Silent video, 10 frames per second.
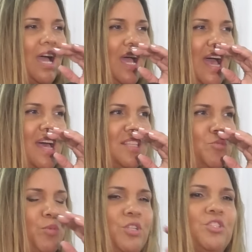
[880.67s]

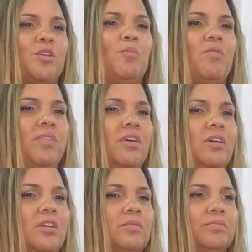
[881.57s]
has produced some of
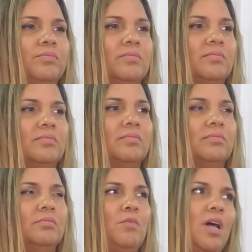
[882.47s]
the,
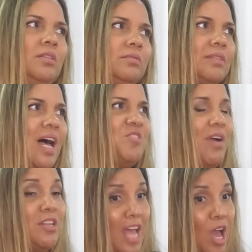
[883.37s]
well, as
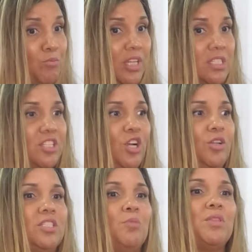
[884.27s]
far as I'm
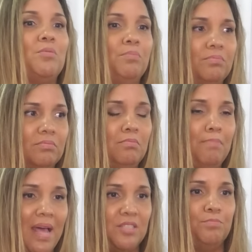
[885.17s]
concerned, some of the
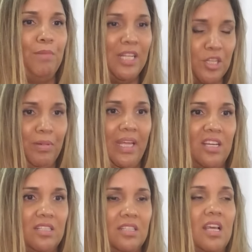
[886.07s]
better
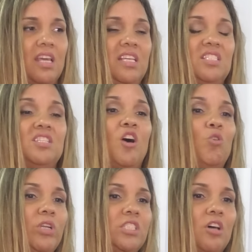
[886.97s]
players. He's not
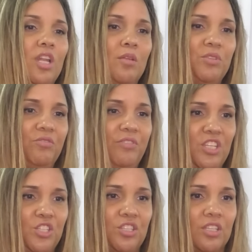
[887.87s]
only taught them to
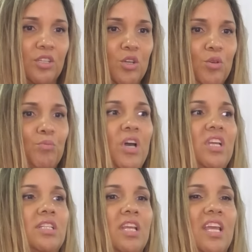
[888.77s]
fish,
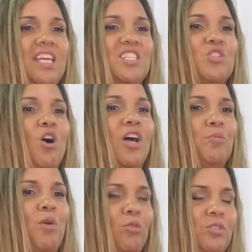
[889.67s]
but he's taught
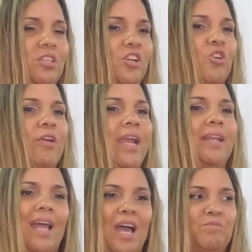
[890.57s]
them how to
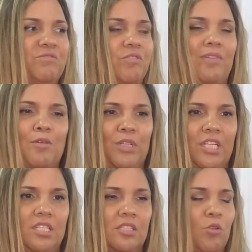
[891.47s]
create lives for
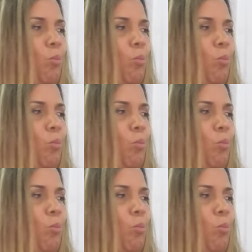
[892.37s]
families.